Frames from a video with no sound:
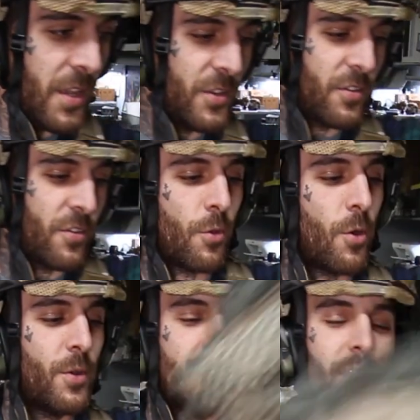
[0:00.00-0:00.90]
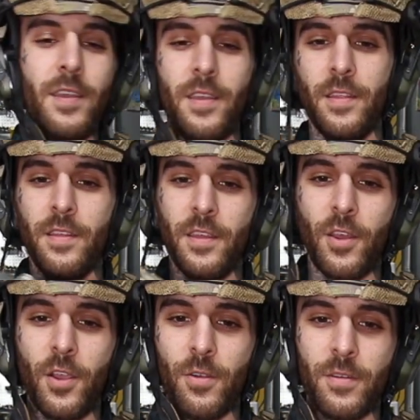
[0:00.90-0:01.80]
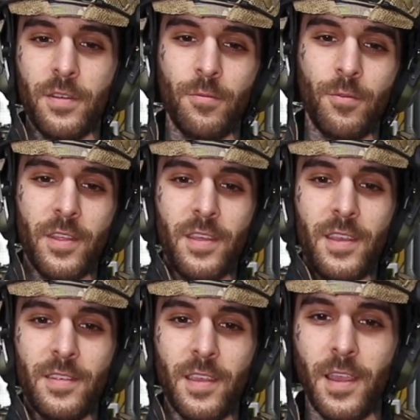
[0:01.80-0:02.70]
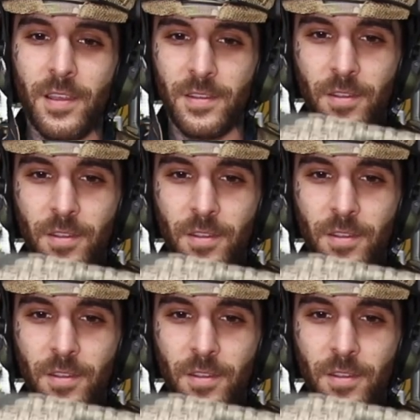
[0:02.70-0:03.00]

just throwing, you know, one of these guys